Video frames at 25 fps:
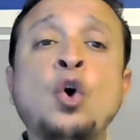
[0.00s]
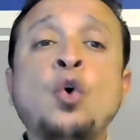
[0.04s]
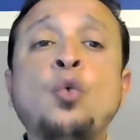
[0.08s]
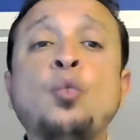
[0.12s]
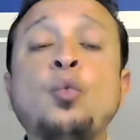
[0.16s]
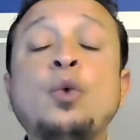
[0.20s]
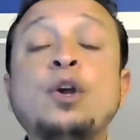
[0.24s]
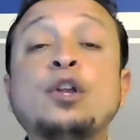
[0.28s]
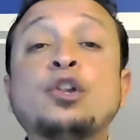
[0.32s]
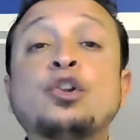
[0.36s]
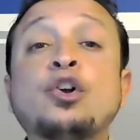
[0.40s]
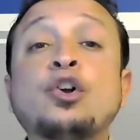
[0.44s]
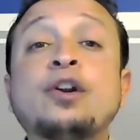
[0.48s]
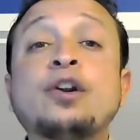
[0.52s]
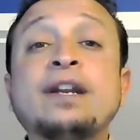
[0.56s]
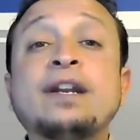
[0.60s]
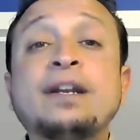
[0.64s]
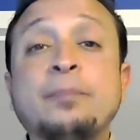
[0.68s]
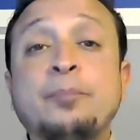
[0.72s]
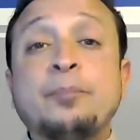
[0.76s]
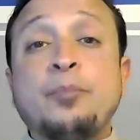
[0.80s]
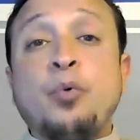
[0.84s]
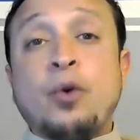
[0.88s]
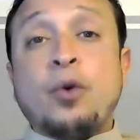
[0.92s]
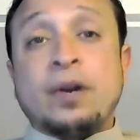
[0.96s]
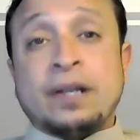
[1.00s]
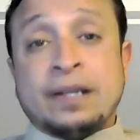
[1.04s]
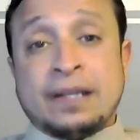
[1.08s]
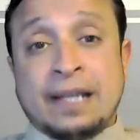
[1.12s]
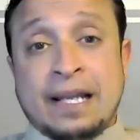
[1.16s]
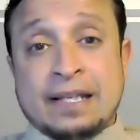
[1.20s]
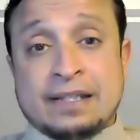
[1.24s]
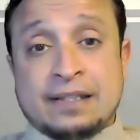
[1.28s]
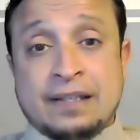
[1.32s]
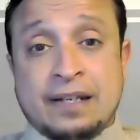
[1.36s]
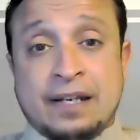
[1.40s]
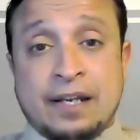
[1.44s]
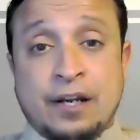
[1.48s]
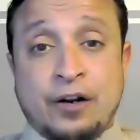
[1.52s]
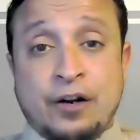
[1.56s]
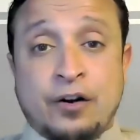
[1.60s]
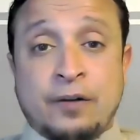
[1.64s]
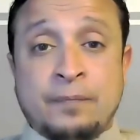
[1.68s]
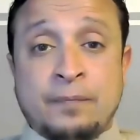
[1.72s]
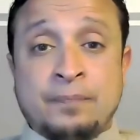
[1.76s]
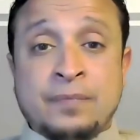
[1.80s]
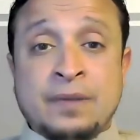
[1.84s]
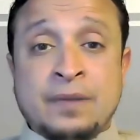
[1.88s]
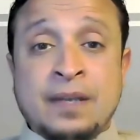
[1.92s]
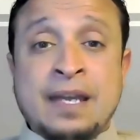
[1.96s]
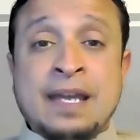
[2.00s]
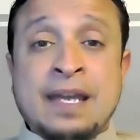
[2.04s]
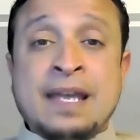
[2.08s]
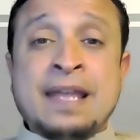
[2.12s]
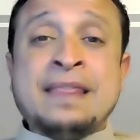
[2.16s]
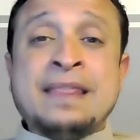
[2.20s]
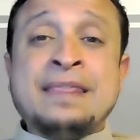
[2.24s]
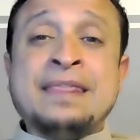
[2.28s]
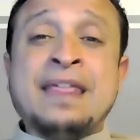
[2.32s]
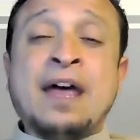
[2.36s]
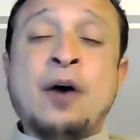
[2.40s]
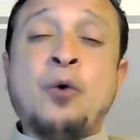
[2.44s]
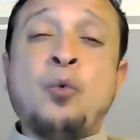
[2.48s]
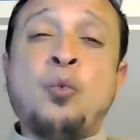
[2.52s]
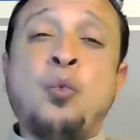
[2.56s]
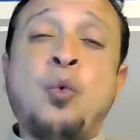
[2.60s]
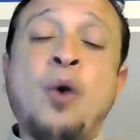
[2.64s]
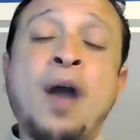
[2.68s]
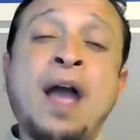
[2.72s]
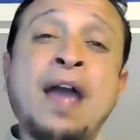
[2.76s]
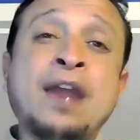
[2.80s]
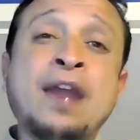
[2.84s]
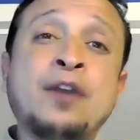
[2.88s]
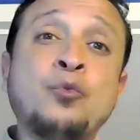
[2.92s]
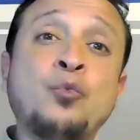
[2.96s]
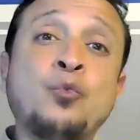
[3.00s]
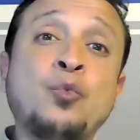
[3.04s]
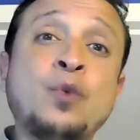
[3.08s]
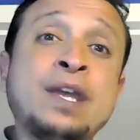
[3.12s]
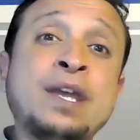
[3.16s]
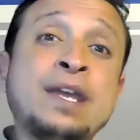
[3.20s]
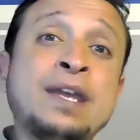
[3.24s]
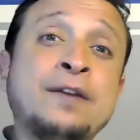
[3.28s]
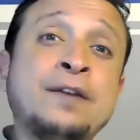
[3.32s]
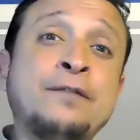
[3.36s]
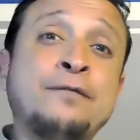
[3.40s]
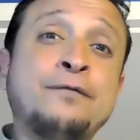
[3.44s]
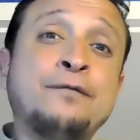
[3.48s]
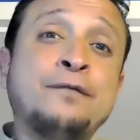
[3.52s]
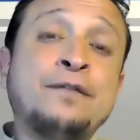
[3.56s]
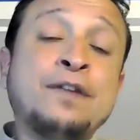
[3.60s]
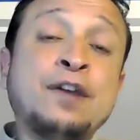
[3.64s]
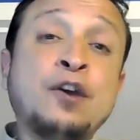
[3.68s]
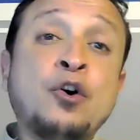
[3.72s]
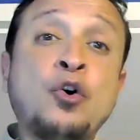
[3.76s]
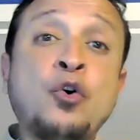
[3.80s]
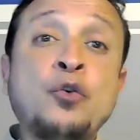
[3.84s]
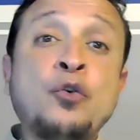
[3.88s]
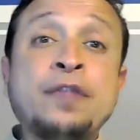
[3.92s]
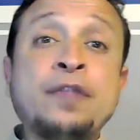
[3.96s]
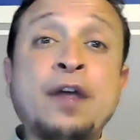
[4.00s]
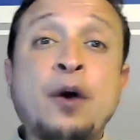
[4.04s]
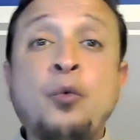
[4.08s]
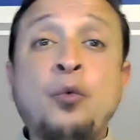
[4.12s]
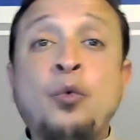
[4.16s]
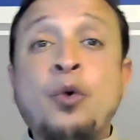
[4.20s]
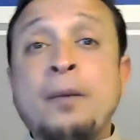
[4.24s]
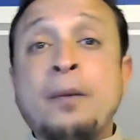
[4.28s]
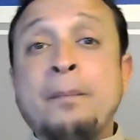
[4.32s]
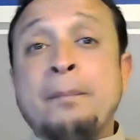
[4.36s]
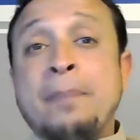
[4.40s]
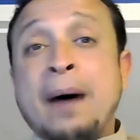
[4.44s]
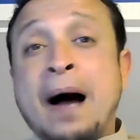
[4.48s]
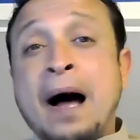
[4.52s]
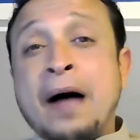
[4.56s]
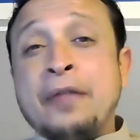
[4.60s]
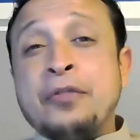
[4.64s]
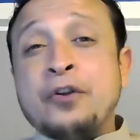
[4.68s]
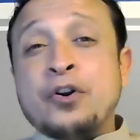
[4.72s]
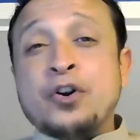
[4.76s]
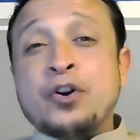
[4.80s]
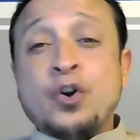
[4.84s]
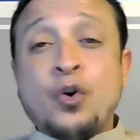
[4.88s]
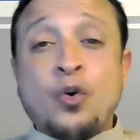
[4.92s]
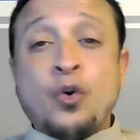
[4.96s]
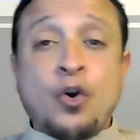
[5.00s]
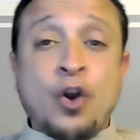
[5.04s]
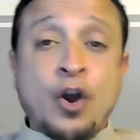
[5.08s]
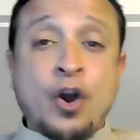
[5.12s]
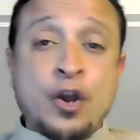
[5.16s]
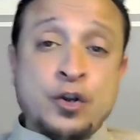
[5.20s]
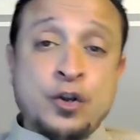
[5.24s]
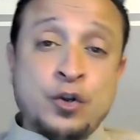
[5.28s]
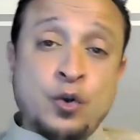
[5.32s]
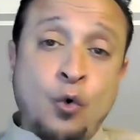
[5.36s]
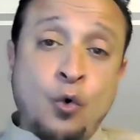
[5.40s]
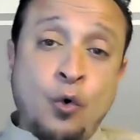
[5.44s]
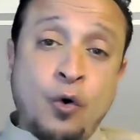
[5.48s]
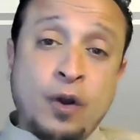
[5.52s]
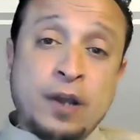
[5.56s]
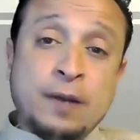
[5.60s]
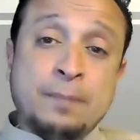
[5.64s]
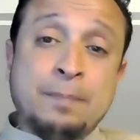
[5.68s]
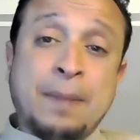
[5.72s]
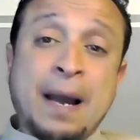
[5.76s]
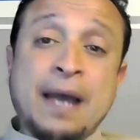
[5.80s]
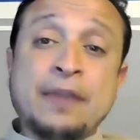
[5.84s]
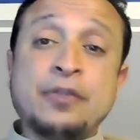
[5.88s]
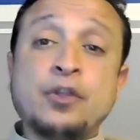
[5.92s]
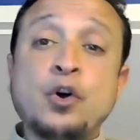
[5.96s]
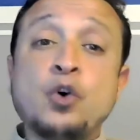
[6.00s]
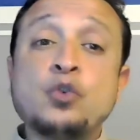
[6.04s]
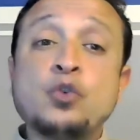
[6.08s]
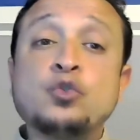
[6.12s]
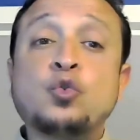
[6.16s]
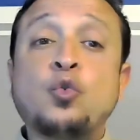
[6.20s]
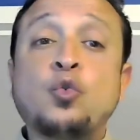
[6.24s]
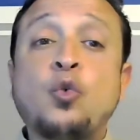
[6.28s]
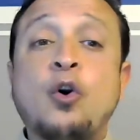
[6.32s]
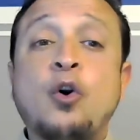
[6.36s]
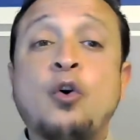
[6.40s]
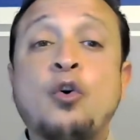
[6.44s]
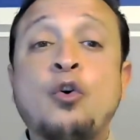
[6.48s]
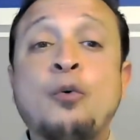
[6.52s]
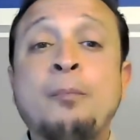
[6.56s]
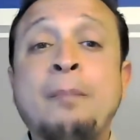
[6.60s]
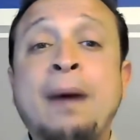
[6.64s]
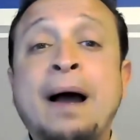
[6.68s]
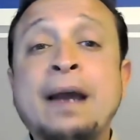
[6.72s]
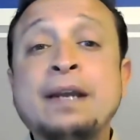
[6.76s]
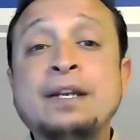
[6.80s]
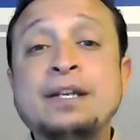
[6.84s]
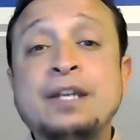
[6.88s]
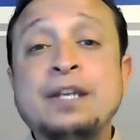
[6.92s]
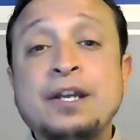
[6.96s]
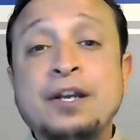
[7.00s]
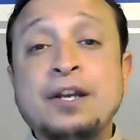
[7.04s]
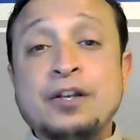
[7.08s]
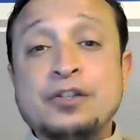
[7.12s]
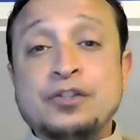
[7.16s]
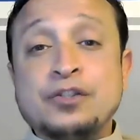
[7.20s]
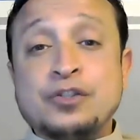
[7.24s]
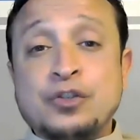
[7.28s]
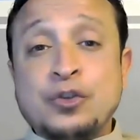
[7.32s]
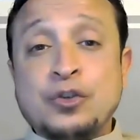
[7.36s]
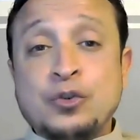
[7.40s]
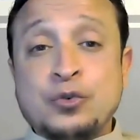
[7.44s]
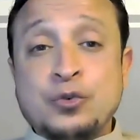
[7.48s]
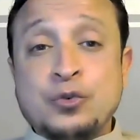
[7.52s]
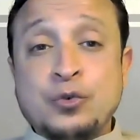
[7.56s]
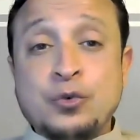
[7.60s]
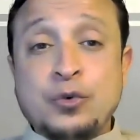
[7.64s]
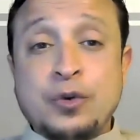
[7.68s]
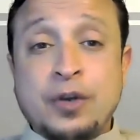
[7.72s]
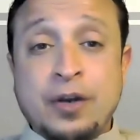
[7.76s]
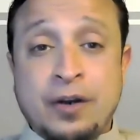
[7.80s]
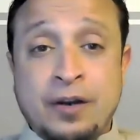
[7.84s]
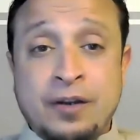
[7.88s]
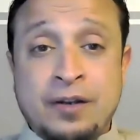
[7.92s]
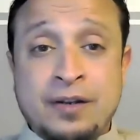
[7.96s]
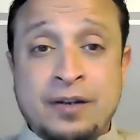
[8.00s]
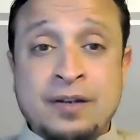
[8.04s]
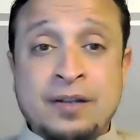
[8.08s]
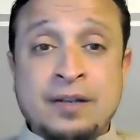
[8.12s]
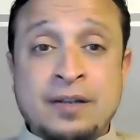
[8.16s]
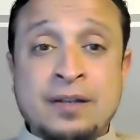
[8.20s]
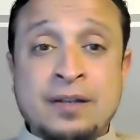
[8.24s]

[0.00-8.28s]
We learn an important lesson here, that when we feel that we're bothered or annoyed by those who are reminding us to do good,